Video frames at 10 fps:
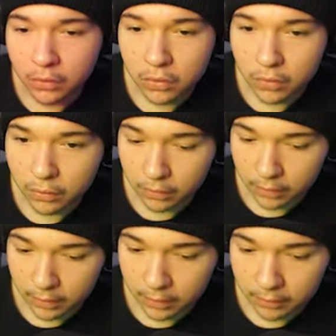
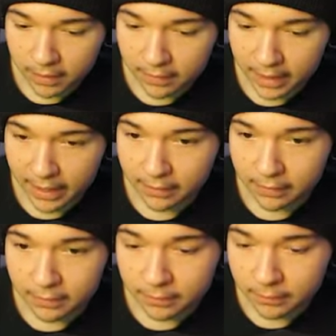Ooh, what is that?
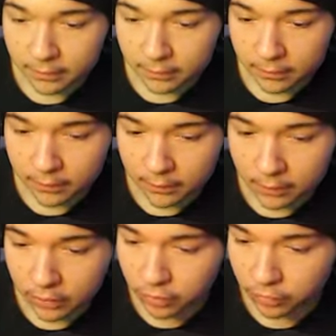
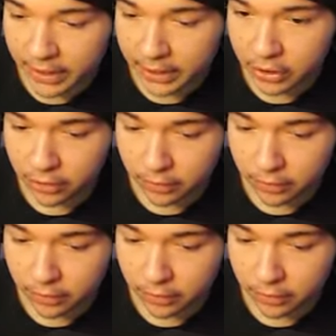Drink